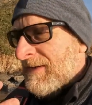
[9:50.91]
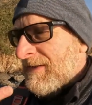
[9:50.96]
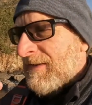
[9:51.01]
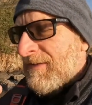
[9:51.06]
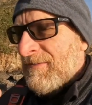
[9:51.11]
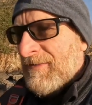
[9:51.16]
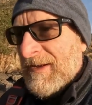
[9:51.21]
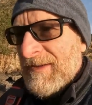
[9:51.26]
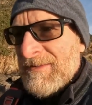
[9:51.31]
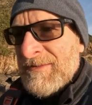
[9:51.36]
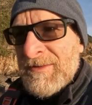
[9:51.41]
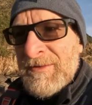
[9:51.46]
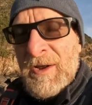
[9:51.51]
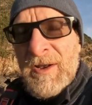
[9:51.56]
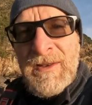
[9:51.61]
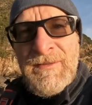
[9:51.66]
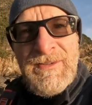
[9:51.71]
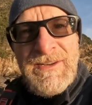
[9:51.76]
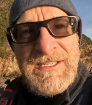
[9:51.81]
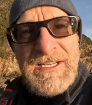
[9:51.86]
And
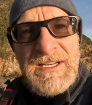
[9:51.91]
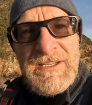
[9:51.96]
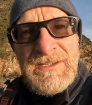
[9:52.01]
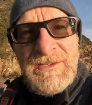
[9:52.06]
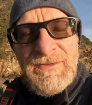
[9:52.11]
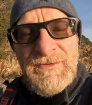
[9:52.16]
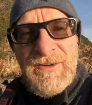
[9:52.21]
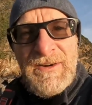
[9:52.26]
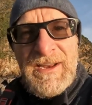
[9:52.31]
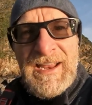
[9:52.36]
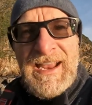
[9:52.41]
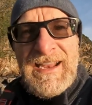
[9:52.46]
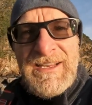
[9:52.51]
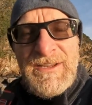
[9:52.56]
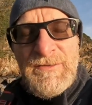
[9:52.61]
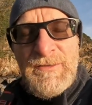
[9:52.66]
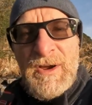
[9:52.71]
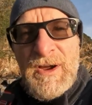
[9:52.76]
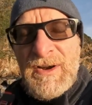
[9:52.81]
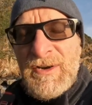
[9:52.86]
all of a sudden you forget
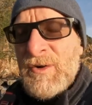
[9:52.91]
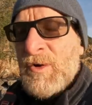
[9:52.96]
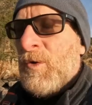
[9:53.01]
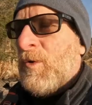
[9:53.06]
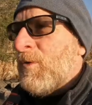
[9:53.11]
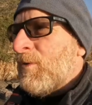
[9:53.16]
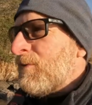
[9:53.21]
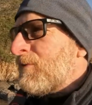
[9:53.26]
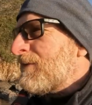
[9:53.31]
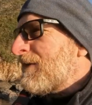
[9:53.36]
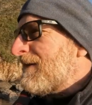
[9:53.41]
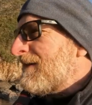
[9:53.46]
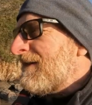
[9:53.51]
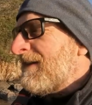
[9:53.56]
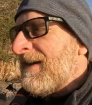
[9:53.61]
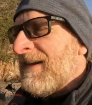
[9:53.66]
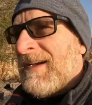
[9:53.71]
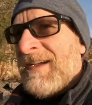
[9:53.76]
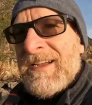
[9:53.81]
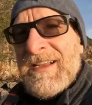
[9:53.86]
you've got a cold and
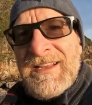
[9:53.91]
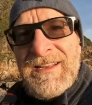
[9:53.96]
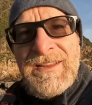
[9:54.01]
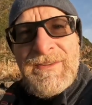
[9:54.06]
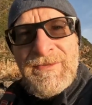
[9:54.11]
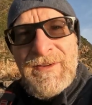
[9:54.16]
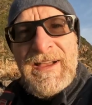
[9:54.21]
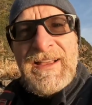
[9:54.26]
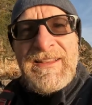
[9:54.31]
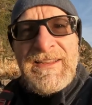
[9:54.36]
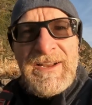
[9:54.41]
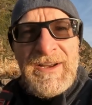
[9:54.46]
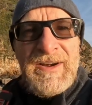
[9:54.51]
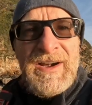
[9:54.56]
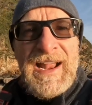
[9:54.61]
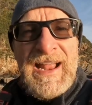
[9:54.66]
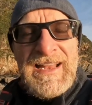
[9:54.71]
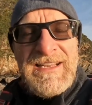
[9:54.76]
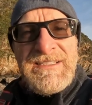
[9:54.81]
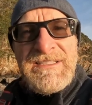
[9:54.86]
the fact that your
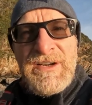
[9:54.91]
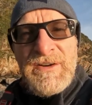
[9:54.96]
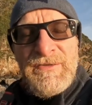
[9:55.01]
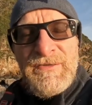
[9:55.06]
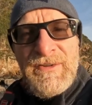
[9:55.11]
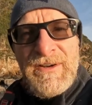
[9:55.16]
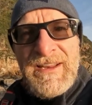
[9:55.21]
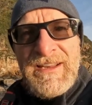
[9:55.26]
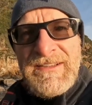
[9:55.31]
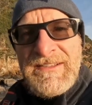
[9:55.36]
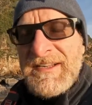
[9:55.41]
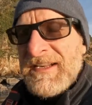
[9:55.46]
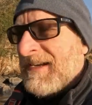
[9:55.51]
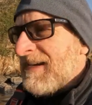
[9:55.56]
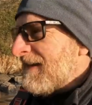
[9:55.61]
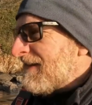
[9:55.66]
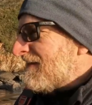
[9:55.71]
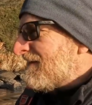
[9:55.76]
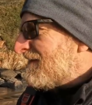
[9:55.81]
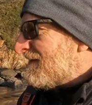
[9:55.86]
hands are
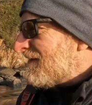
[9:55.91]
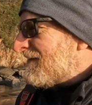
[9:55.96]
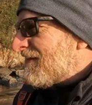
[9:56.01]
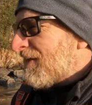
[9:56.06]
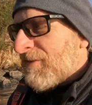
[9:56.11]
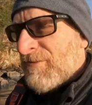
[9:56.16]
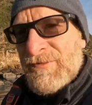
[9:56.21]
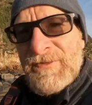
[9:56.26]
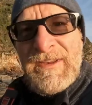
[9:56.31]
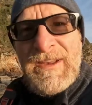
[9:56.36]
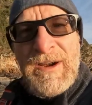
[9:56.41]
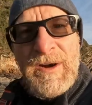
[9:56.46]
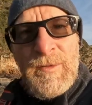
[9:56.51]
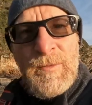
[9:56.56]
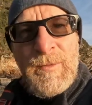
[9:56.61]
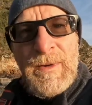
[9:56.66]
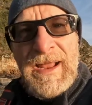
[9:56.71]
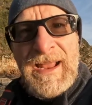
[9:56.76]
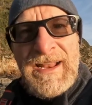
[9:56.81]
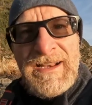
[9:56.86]
freezing and your feet are
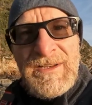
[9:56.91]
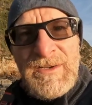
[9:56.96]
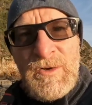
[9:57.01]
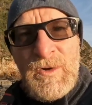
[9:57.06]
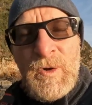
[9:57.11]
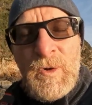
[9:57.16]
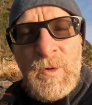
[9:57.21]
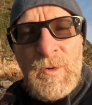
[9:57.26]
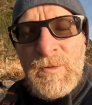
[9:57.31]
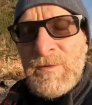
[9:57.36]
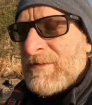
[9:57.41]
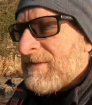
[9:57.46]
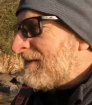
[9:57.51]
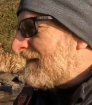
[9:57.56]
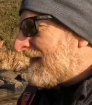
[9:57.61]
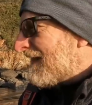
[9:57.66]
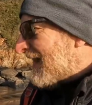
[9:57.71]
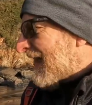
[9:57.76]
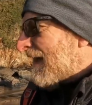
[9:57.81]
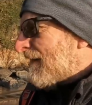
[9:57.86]
wet and cold,
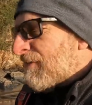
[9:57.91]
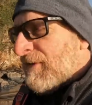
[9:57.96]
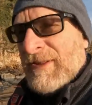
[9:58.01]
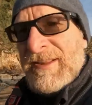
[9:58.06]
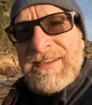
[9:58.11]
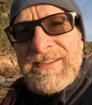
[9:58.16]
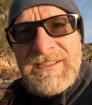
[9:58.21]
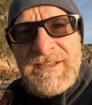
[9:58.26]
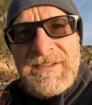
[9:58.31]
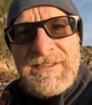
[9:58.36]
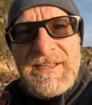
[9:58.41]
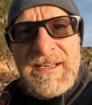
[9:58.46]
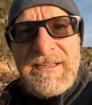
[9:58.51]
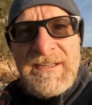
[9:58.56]
everything just